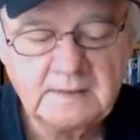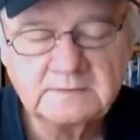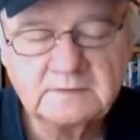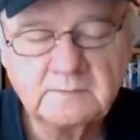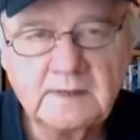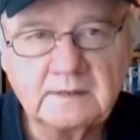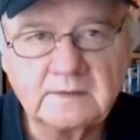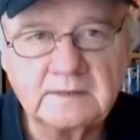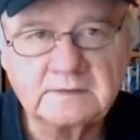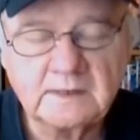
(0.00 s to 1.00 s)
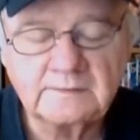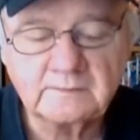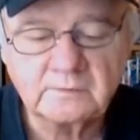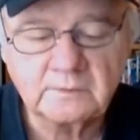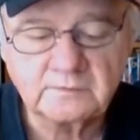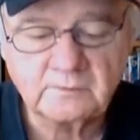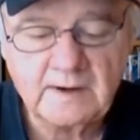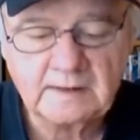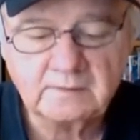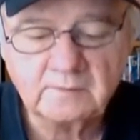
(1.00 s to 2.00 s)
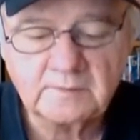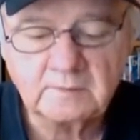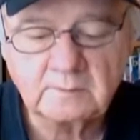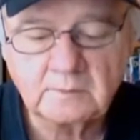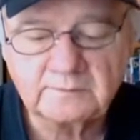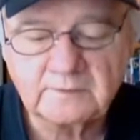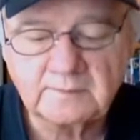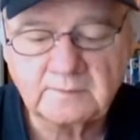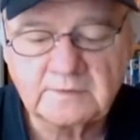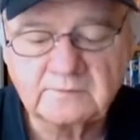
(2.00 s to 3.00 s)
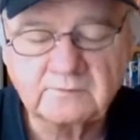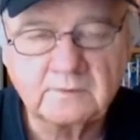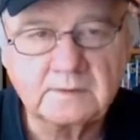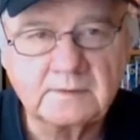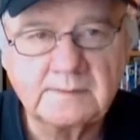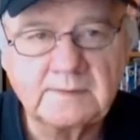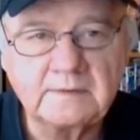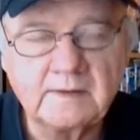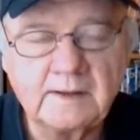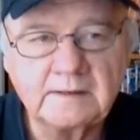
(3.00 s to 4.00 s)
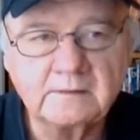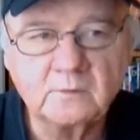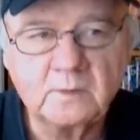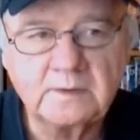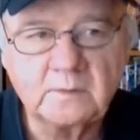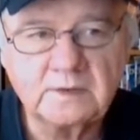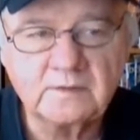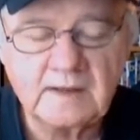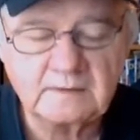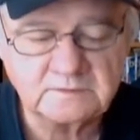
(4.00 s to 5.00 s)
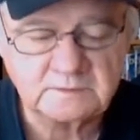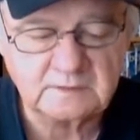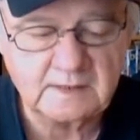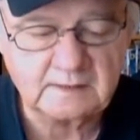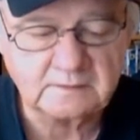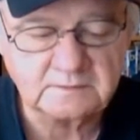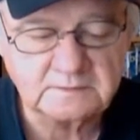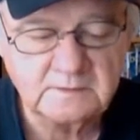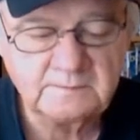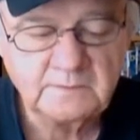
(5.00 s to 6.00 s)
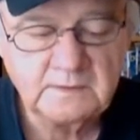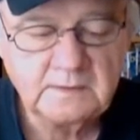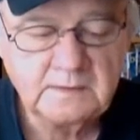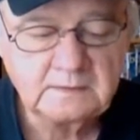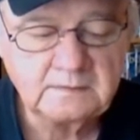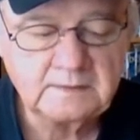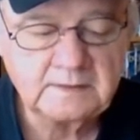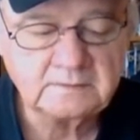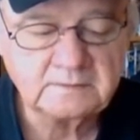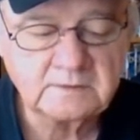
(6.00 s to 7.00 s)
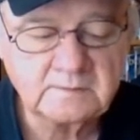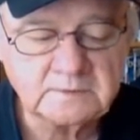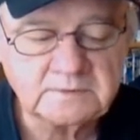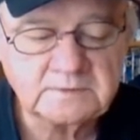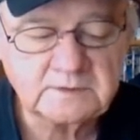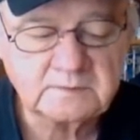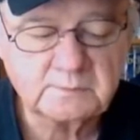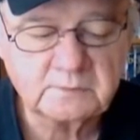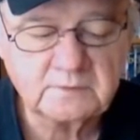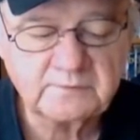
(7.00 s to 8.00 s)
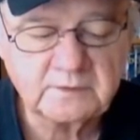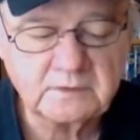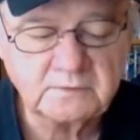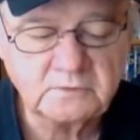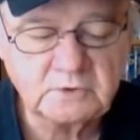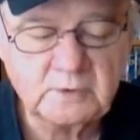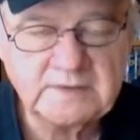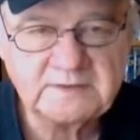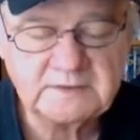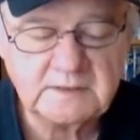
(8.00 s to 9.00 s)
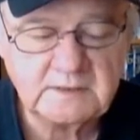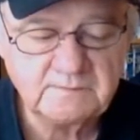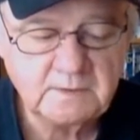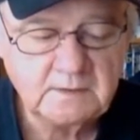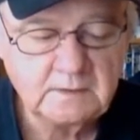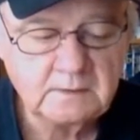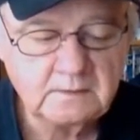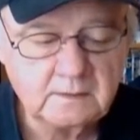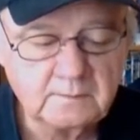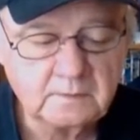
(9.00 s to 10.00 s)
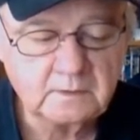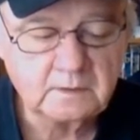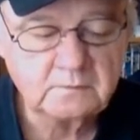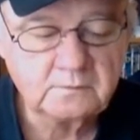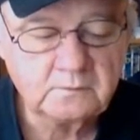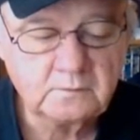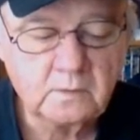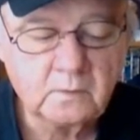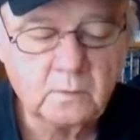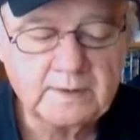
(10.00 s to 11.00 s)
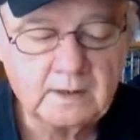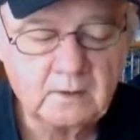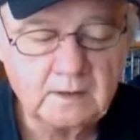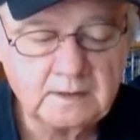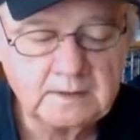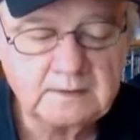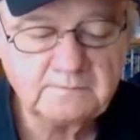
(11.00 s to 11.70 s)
It's a mile test on the dirt track, 3-year-olds and up race for a claiming tag at $21,000. Contenders number 6, Perfect Joyski, number 2, Winaholic,